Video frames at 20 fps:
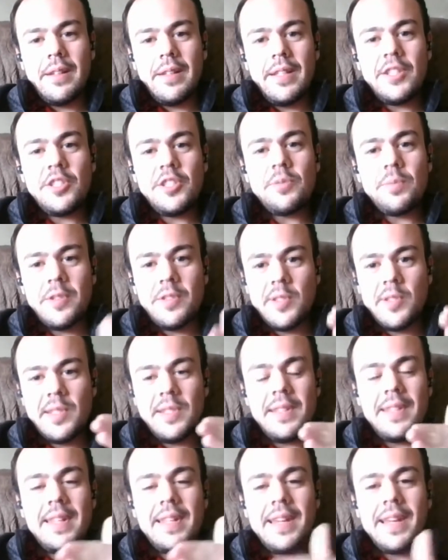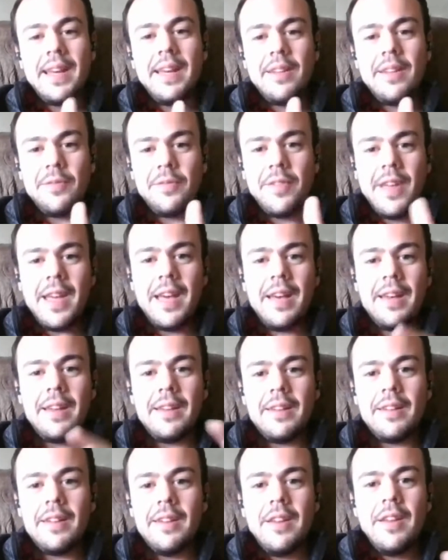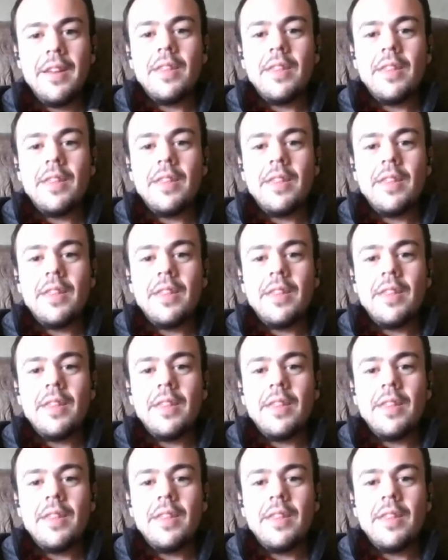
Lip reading: each person, they kind of had,